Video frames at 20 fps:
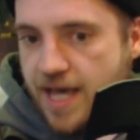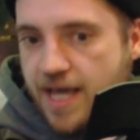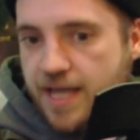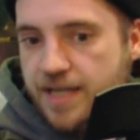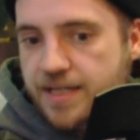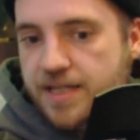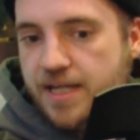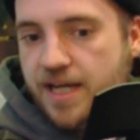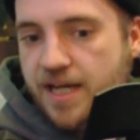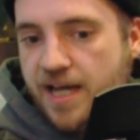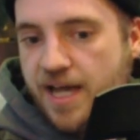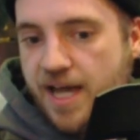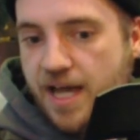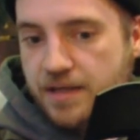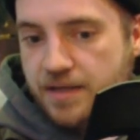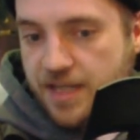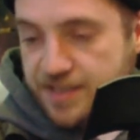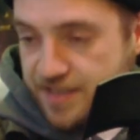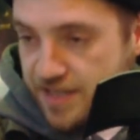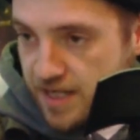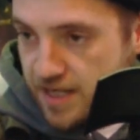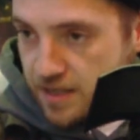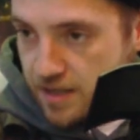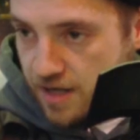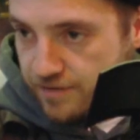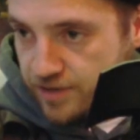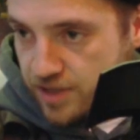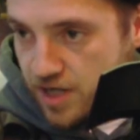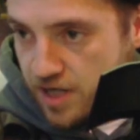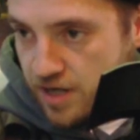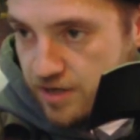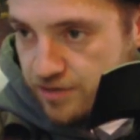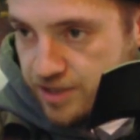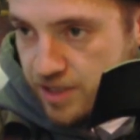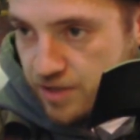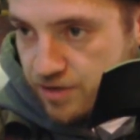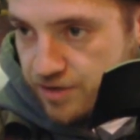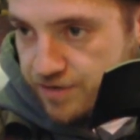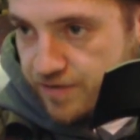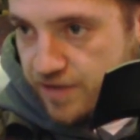And I stayed at Avocado's
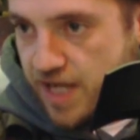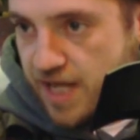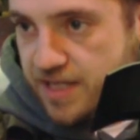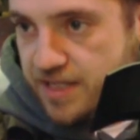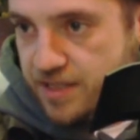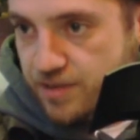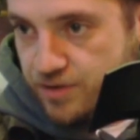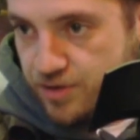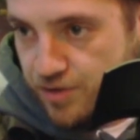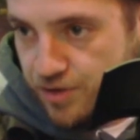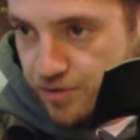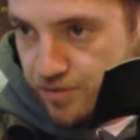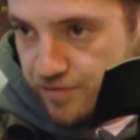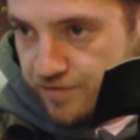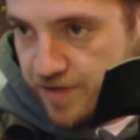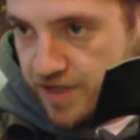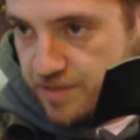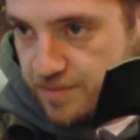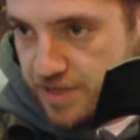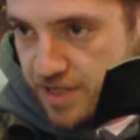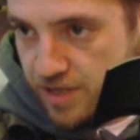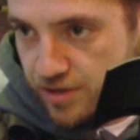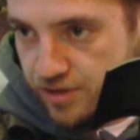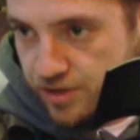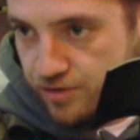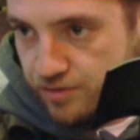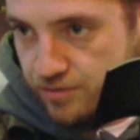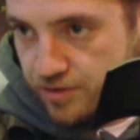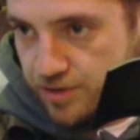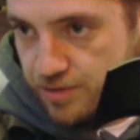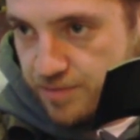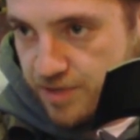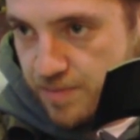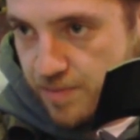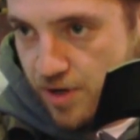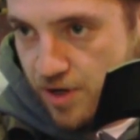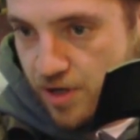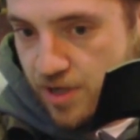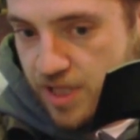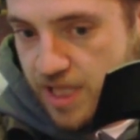house for that, and he was the one who invited me out to be a
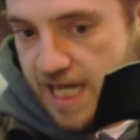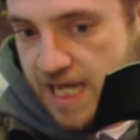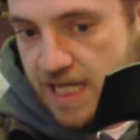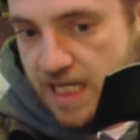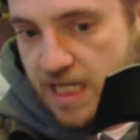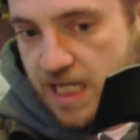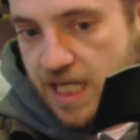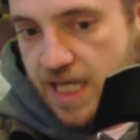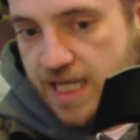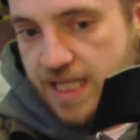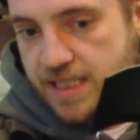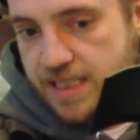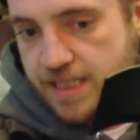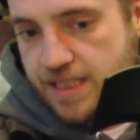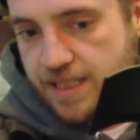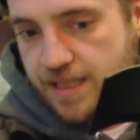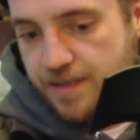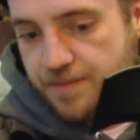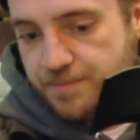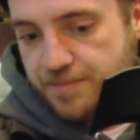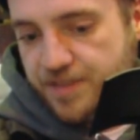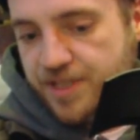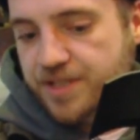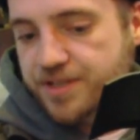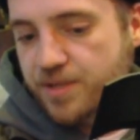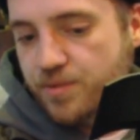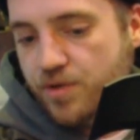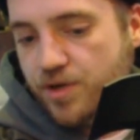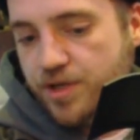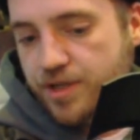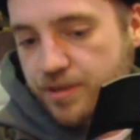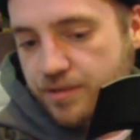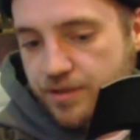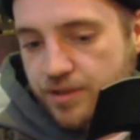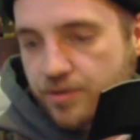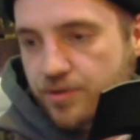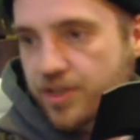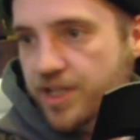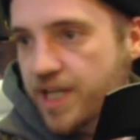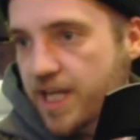part of that, and because they wanted
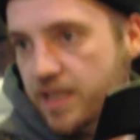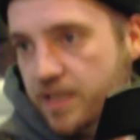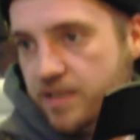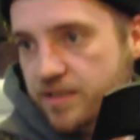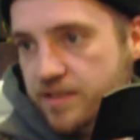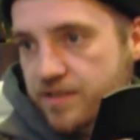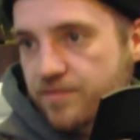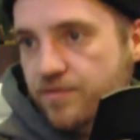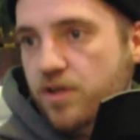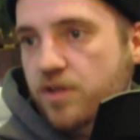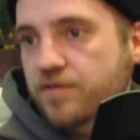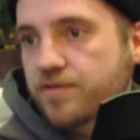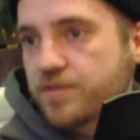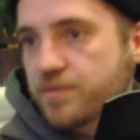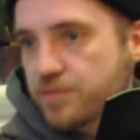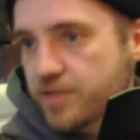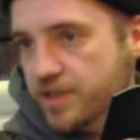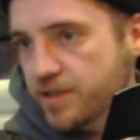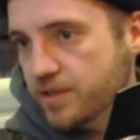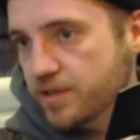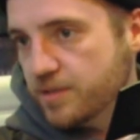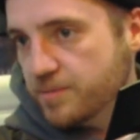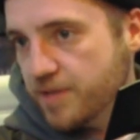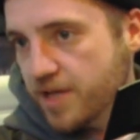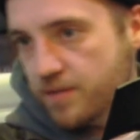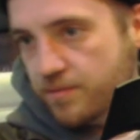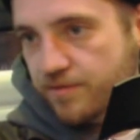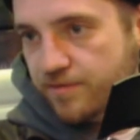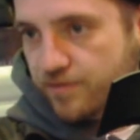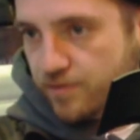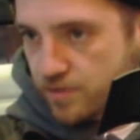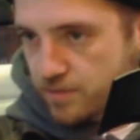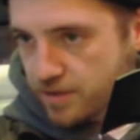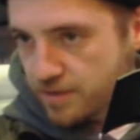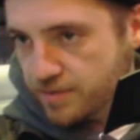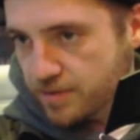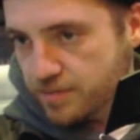Canadians involved, and we had done the battle before, blah,